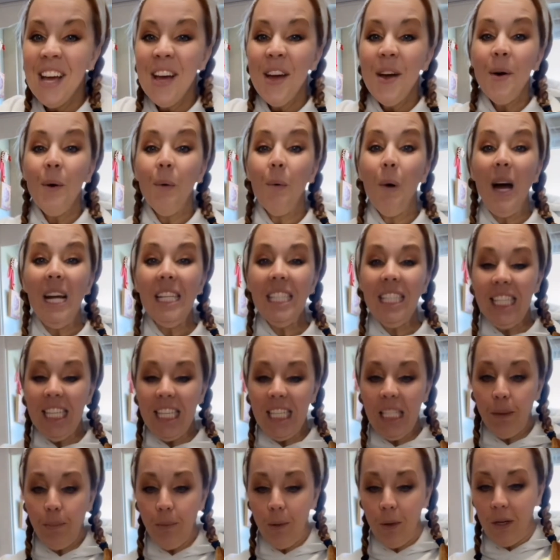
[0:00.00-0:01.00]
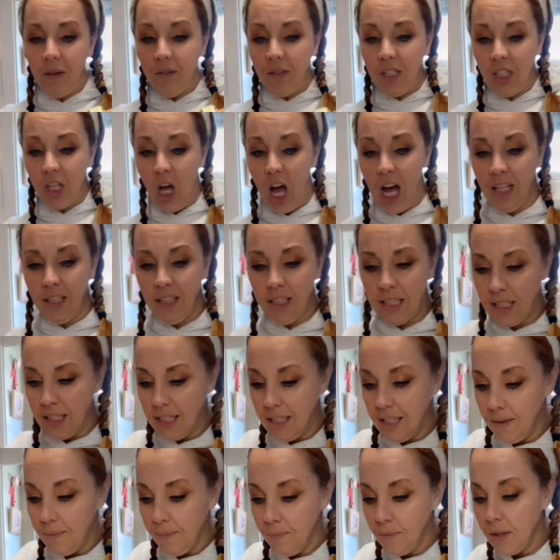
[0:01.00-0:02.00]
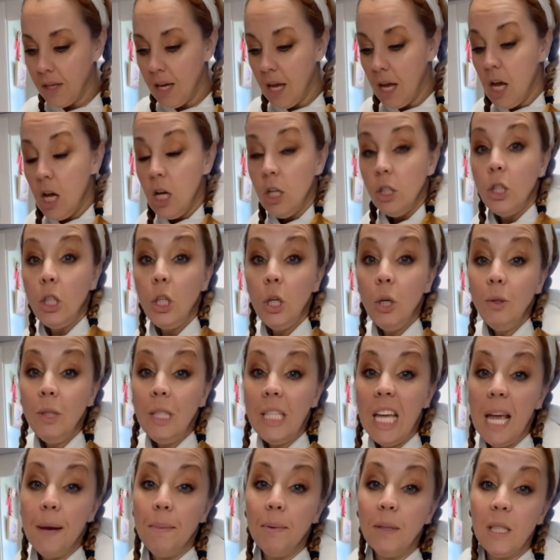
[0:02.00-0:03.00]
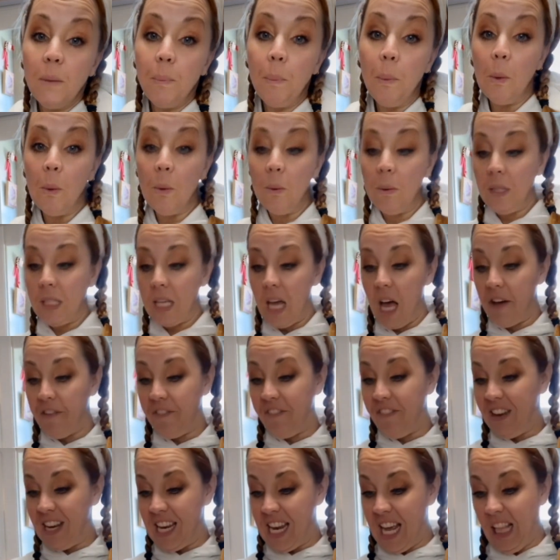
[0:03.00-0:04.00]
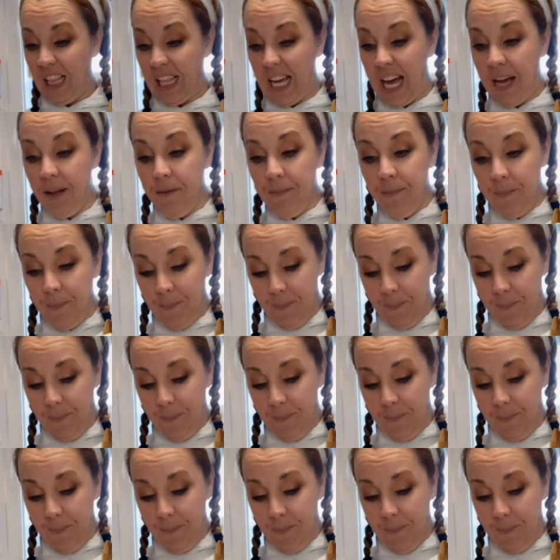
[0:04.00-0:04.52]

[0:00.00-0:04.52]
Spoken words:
1 teaspoon of salt, 2 tablespoons of vanilla,